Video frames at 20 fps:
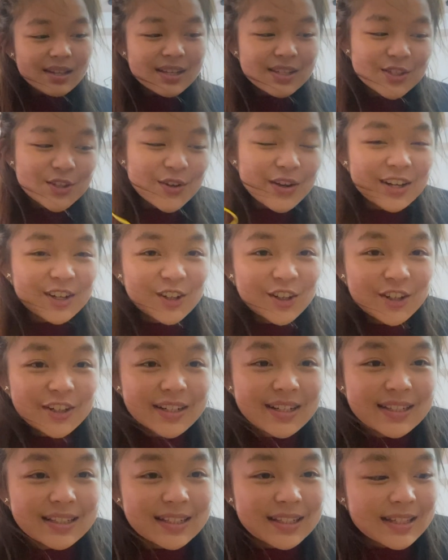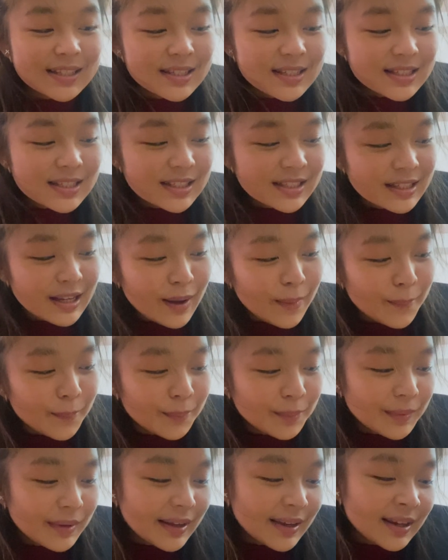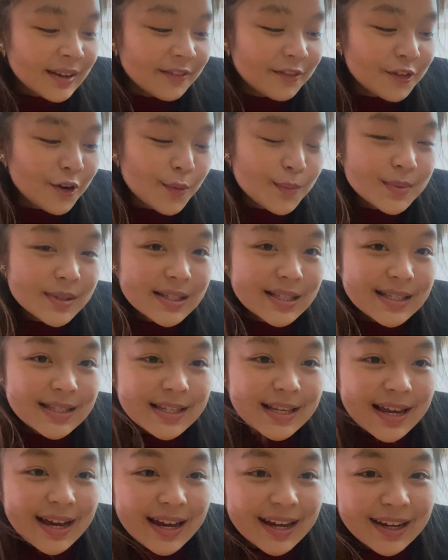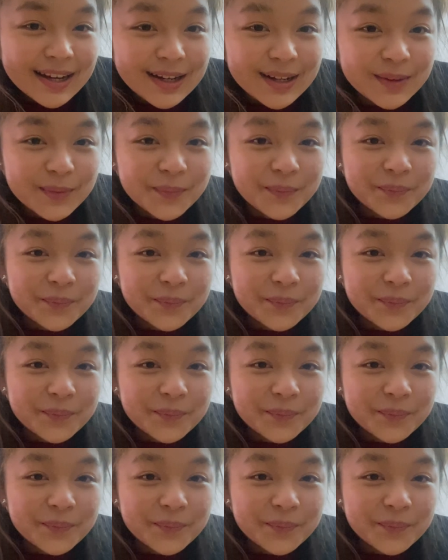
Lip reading: So I ordered this dumpling from Xi'an.